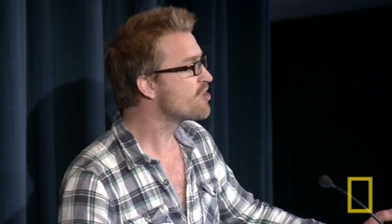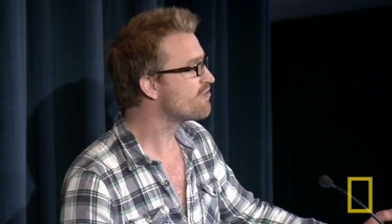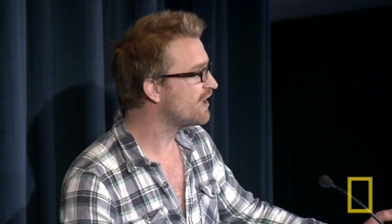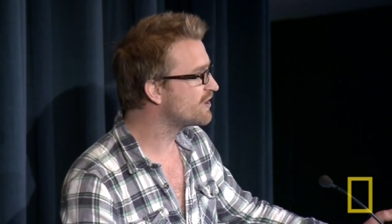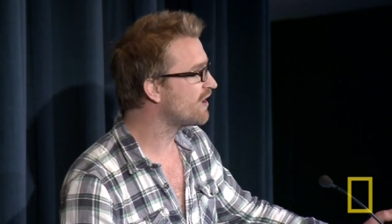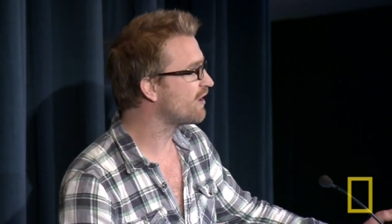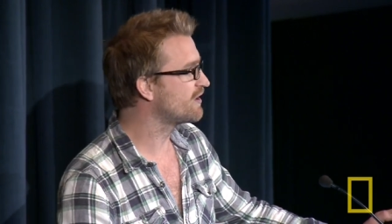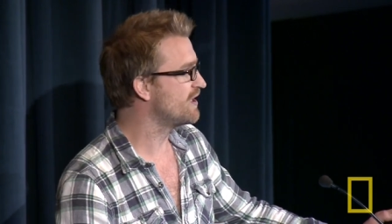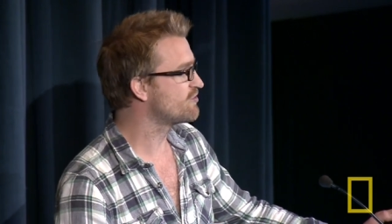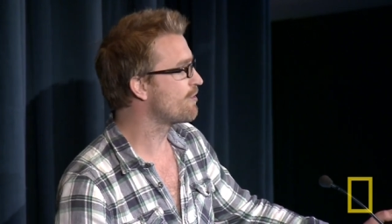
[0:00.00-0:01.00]
Guerrilla
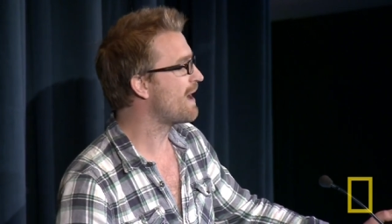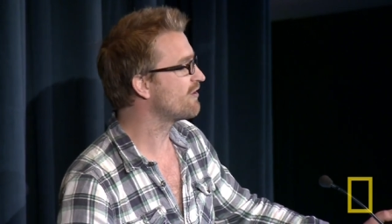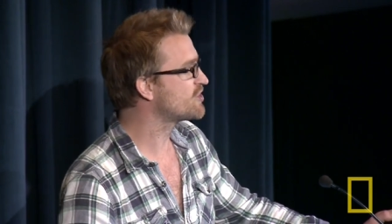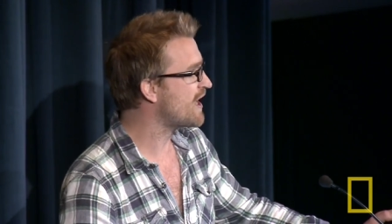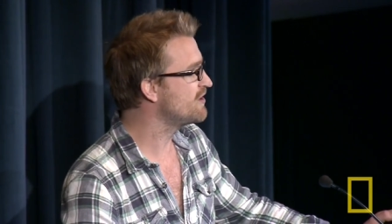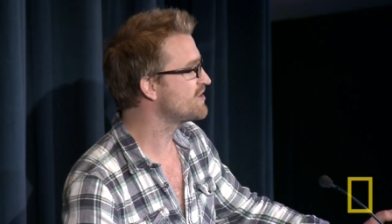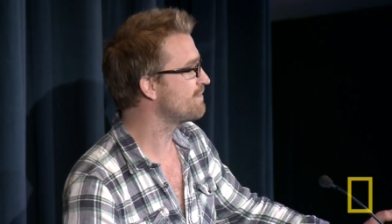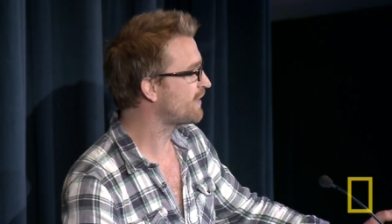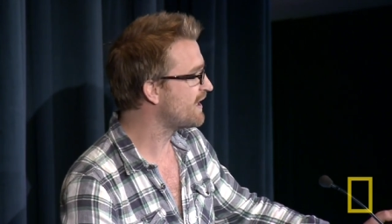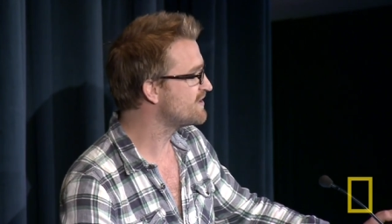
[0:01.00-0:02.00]
gardeners are about
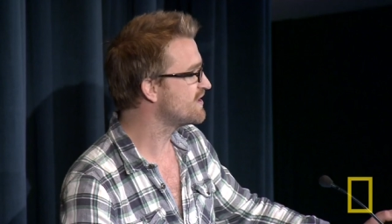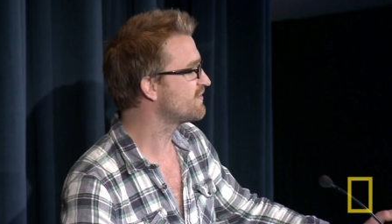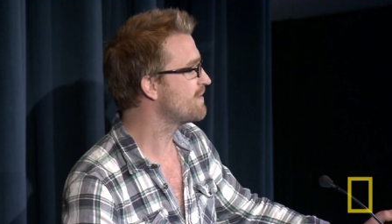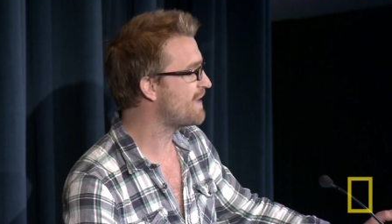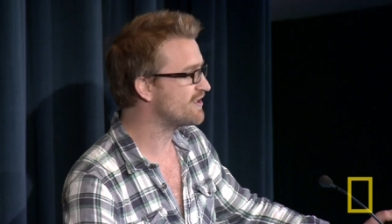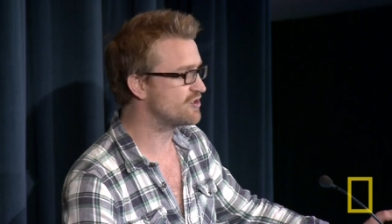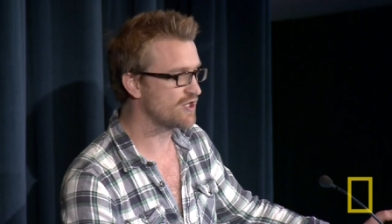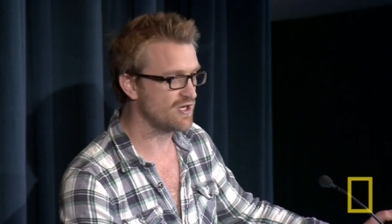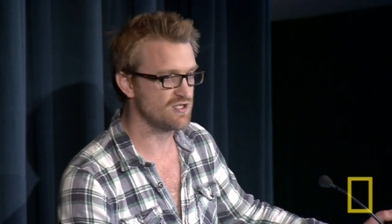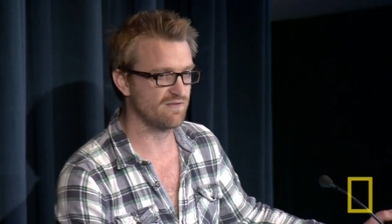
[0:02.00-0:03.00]
changing places for the better,
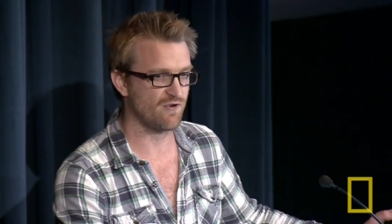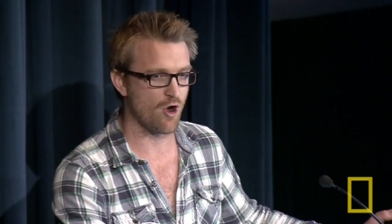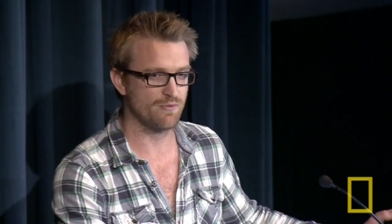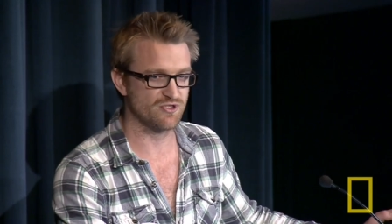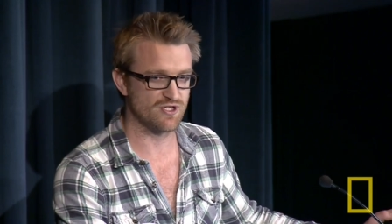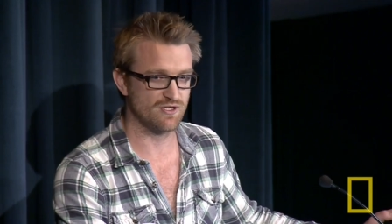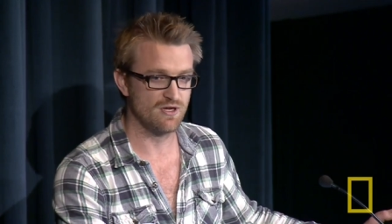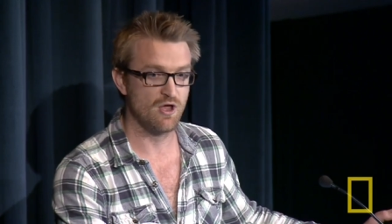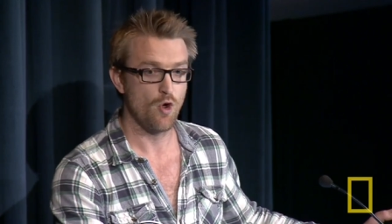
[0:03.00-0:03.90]
changing environments in